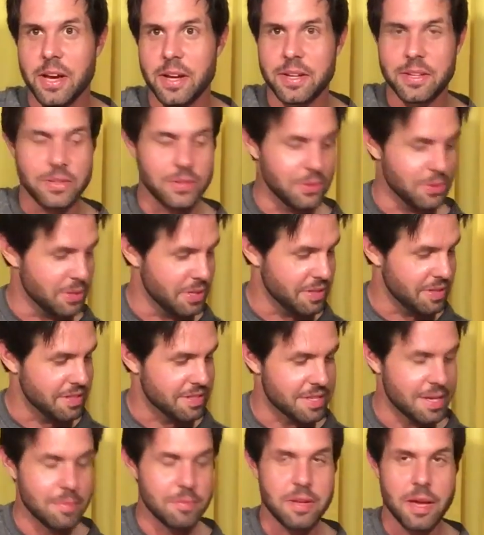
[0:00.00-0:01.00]
And do it at the
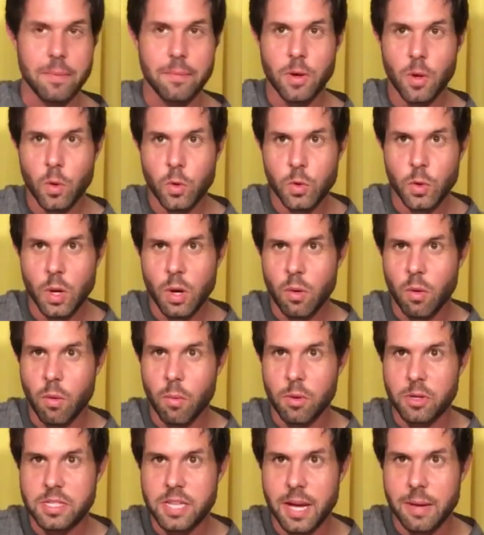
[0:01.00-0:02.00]
same time. One
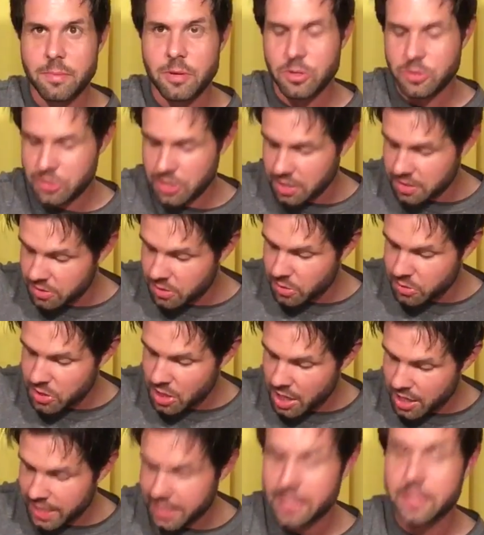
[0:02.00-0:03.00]
more time, no
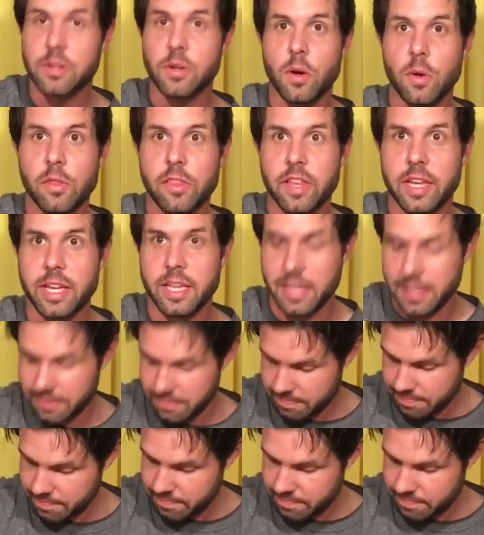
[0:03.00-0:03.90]
talking, no thinking.